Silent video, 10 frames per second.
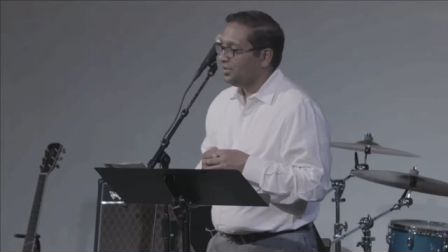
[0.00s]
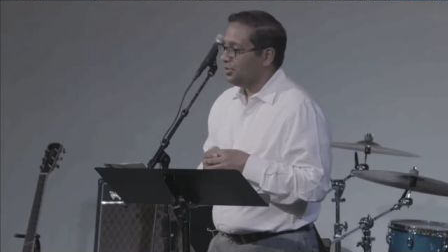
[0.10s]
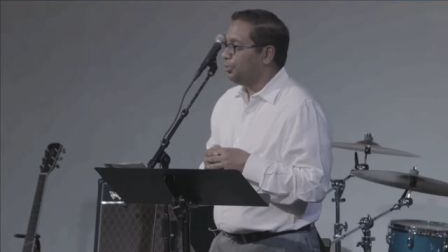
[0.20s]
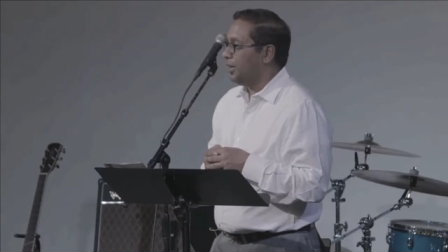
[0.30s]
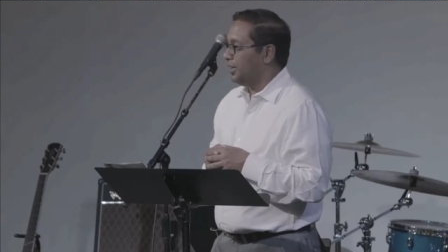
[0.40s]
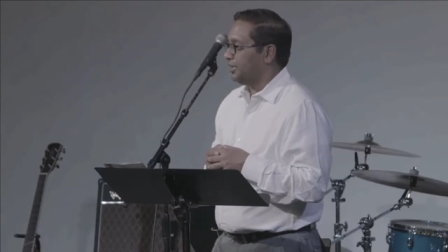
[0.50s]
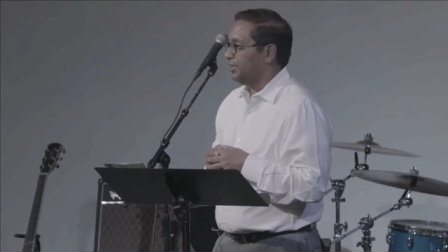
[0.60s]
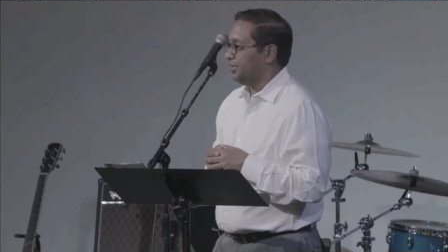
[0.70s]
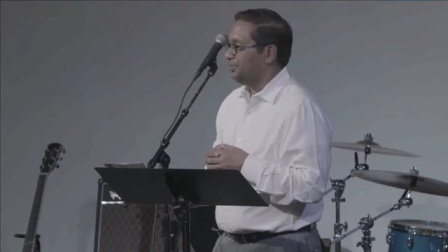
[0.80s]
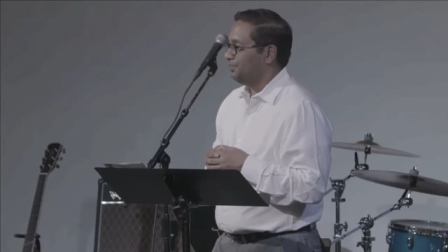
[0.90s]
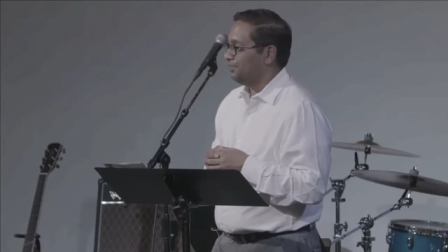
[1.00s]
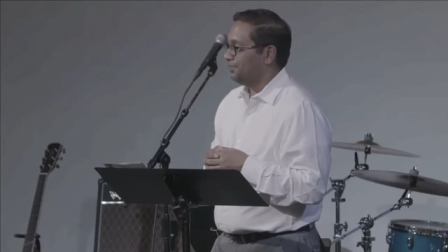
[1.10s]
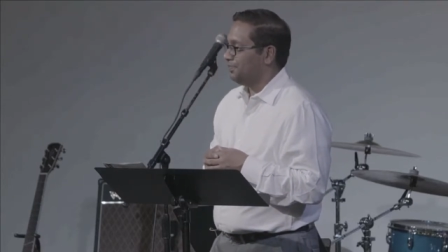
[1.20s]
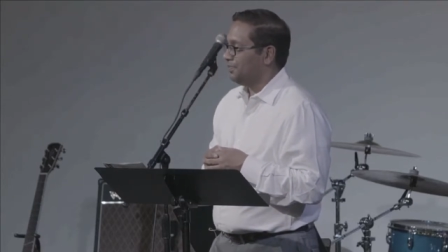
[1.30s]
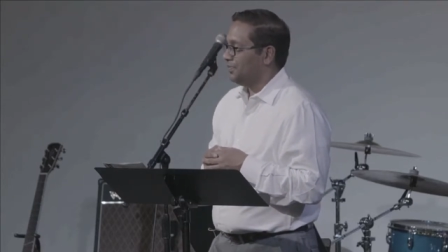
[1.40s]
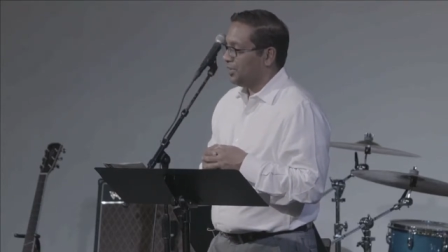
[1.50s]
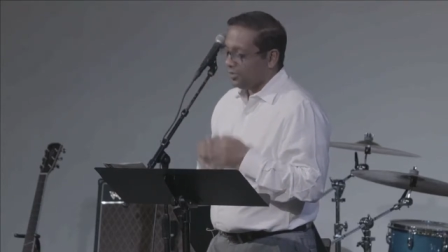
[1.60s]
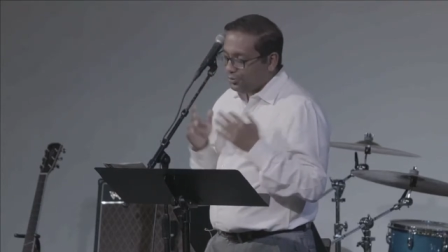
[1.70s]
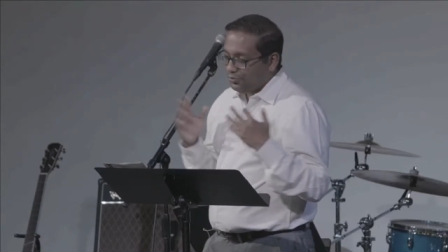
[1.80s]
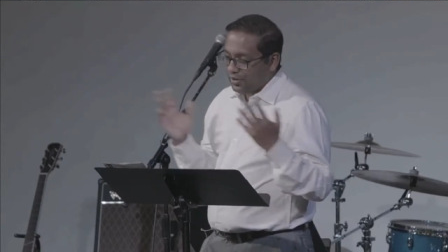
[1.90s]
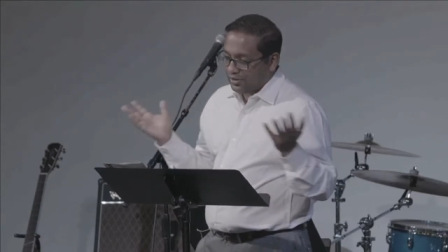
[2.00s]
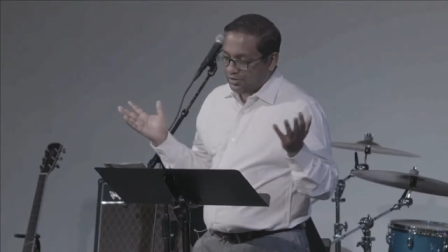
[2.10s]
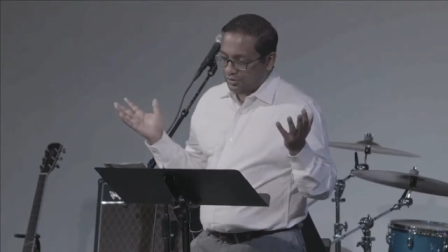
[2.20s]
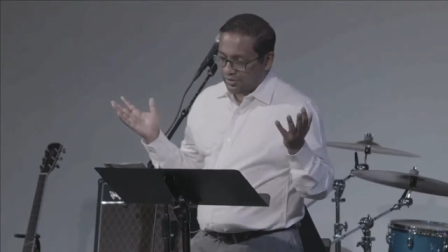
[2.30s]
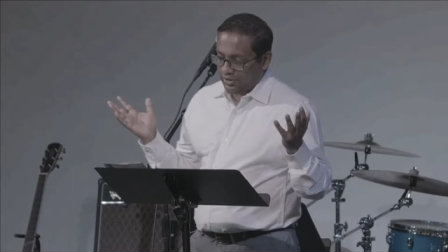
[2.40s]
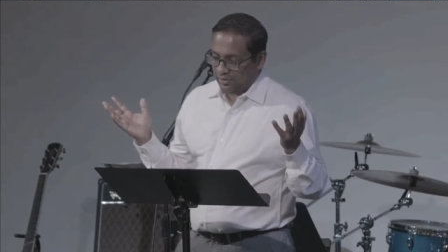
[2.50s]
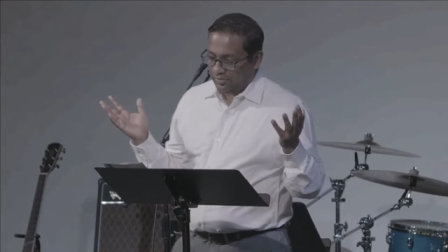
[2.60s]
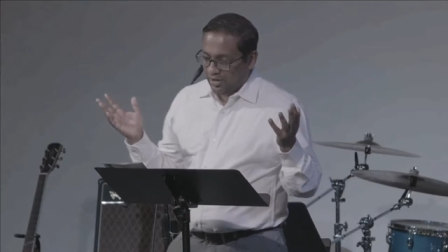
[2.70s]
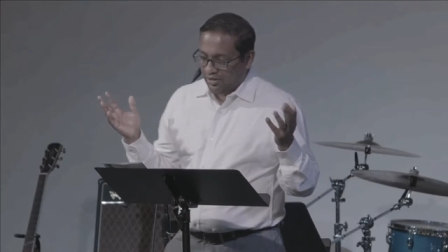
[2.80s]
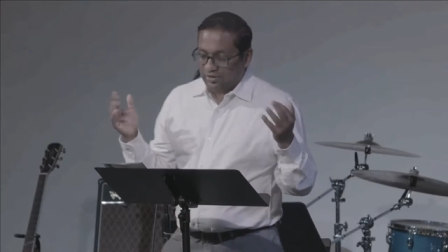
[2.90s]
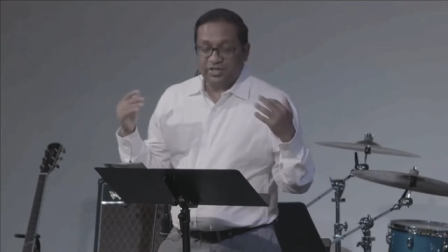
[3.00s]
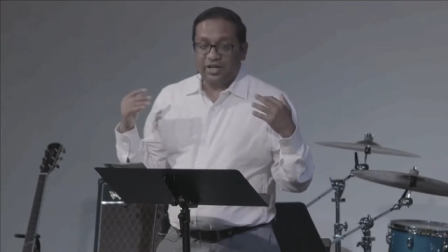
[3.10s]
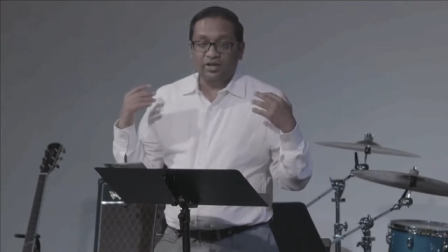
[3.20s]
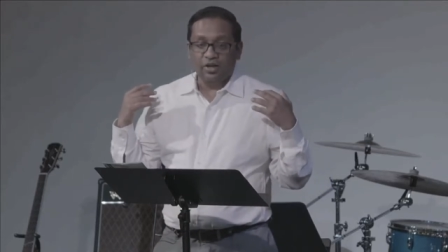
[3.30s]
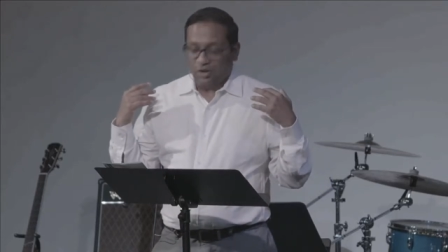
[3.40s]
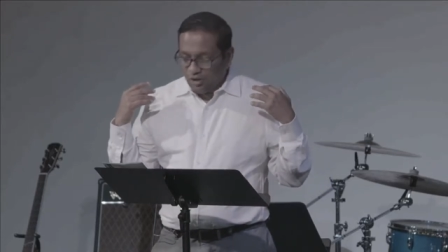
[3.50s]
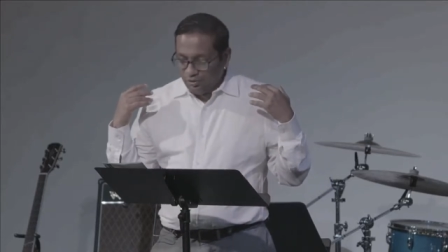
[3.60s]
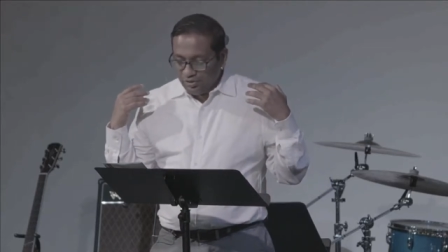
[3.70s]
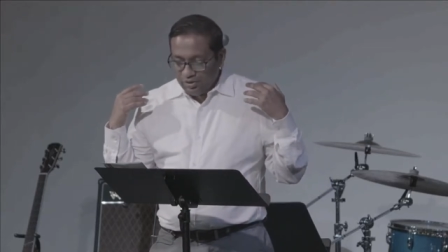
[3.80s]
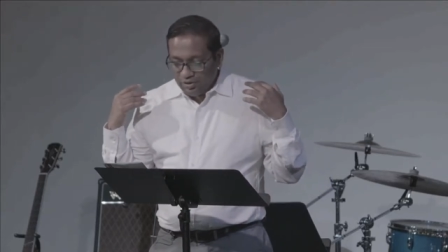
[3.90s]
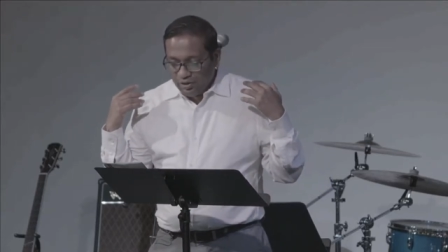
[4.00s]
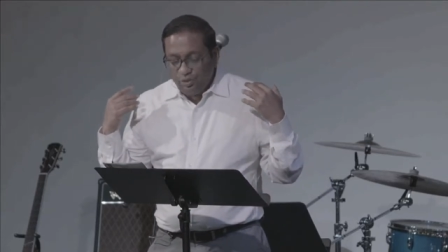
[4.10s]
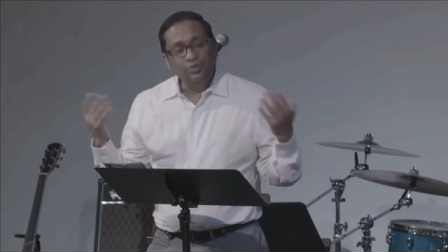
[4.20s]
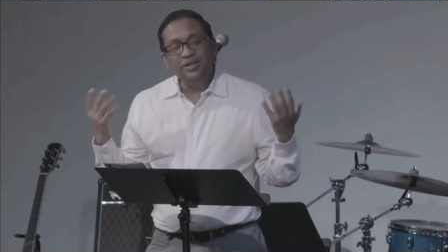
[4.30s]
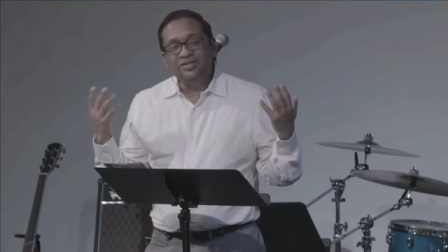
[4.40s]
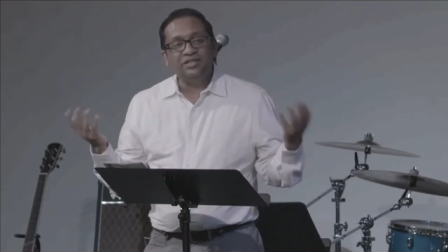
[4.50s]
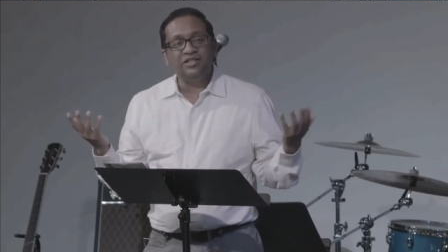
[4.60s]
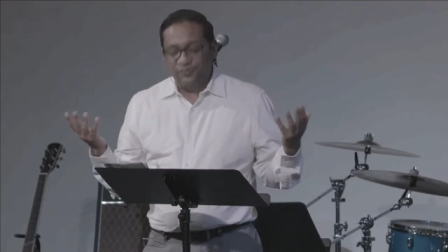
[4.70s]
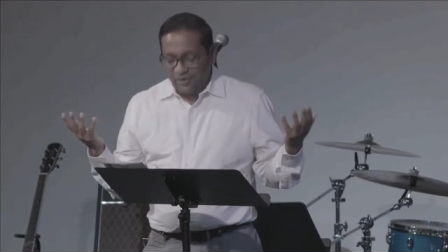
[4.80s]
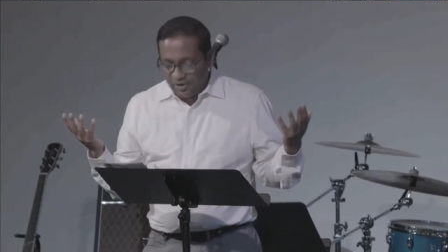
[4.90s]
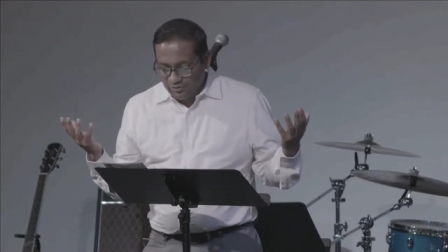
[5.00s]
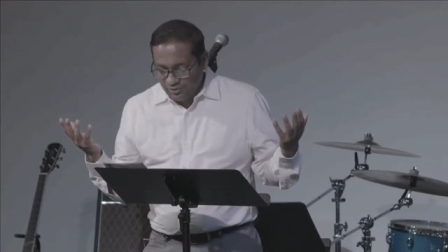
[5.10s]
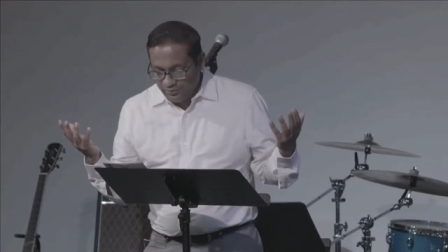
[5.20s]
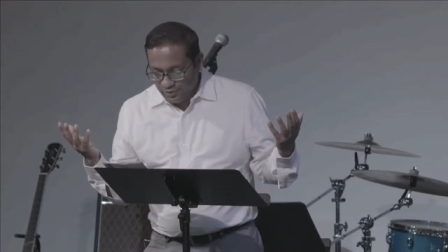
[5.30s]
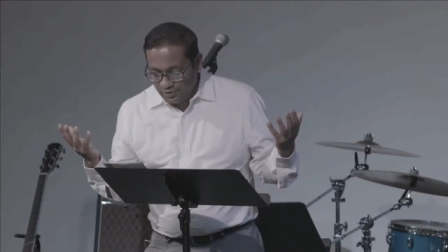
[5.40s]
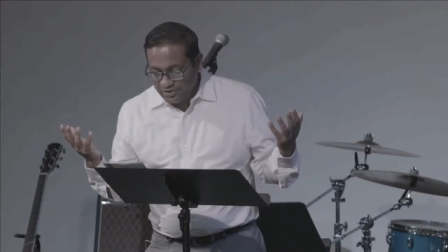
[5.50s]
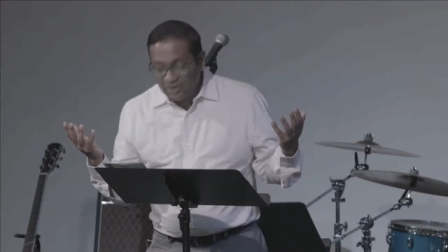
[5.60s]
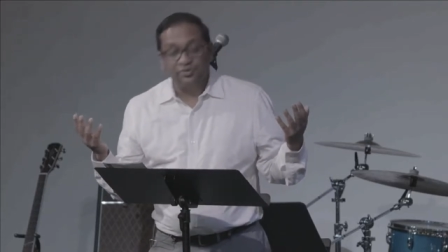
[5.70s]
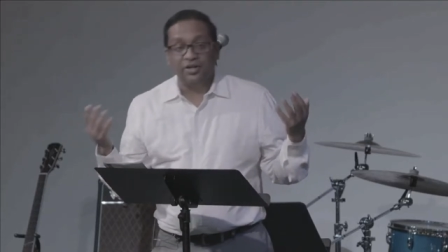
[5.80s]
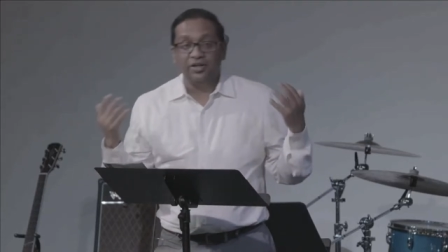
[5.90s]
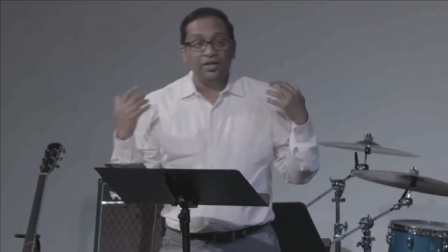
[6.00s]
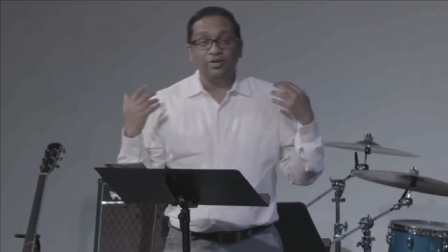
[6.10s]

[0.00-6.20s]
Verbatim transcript: they're mocking him. They're ridiculing him. They're saying, Oh, who is this father of yours? That's right.